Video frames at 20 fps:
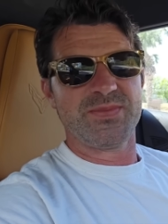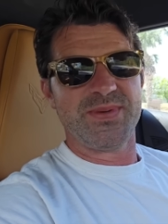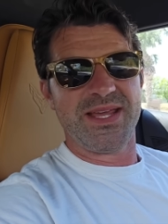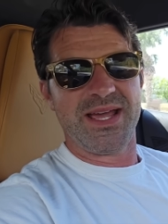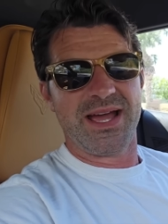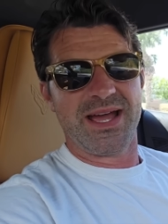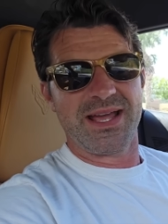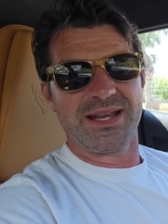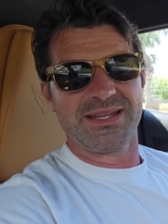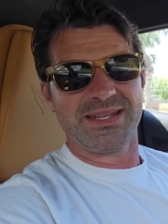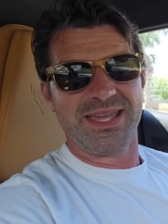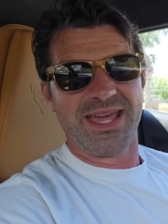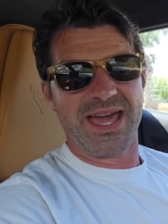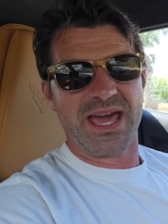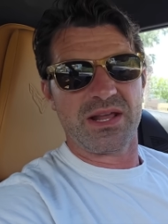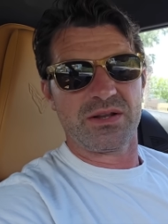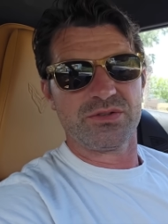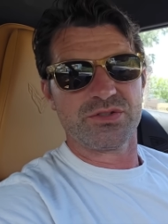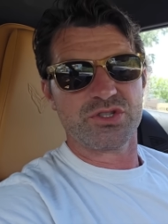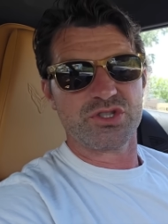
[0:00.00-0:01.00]
behind
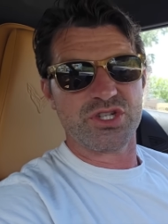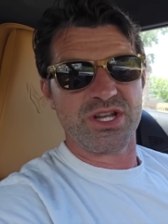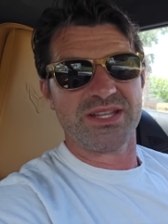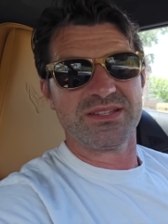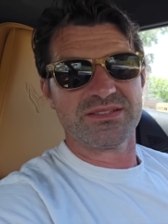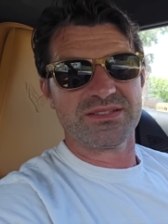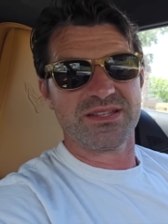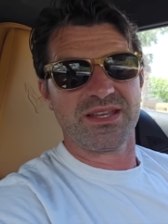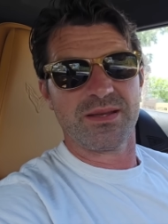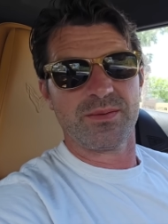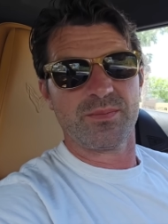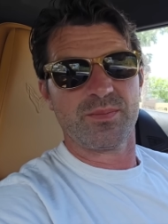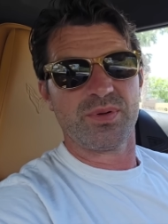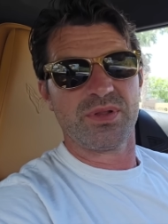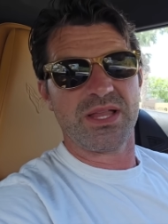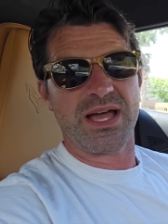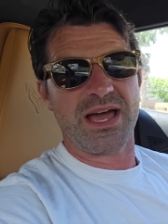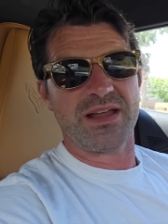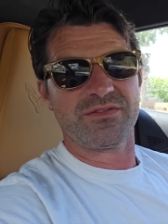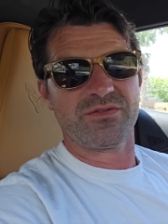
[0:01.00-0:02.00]
Cattle's Shenxing
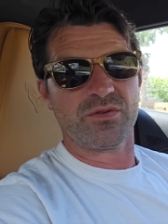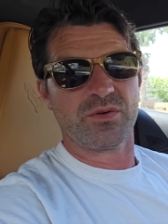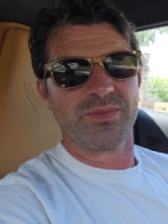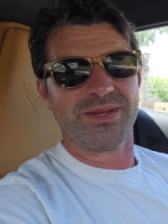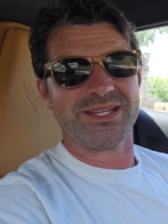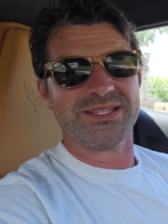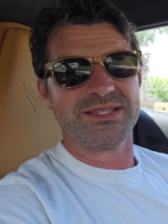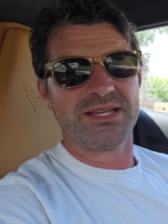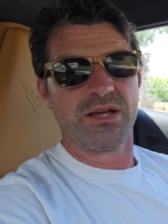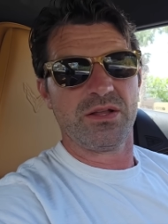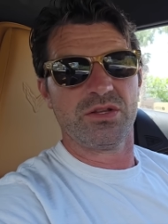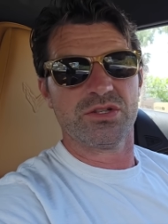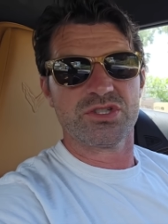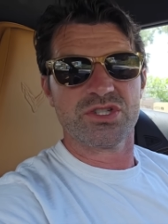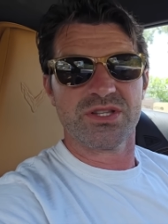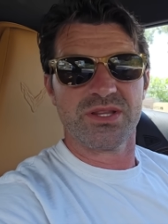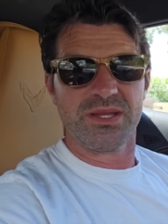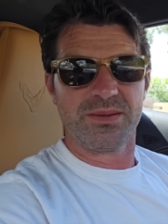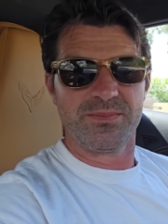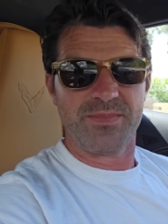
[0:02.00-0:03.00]
platform
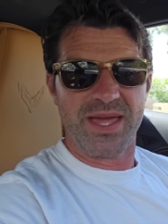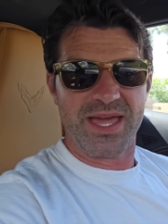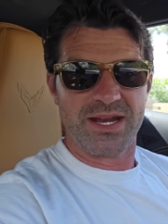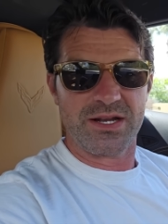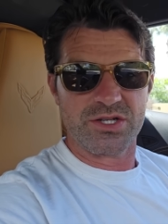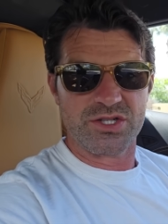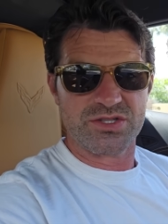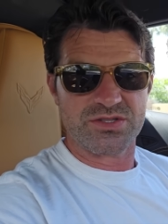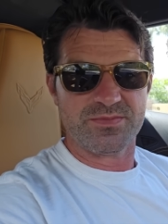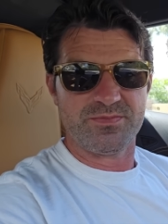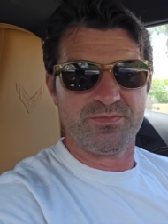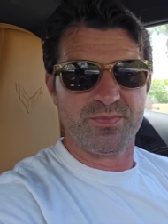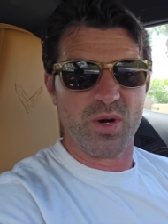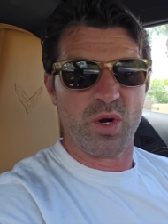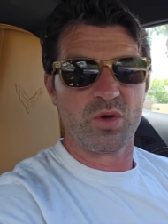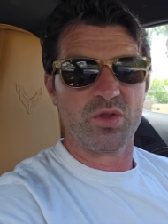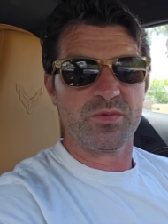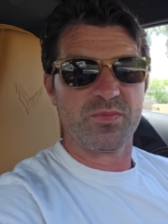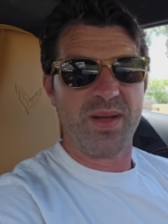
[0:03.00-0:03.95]
intelligently manages both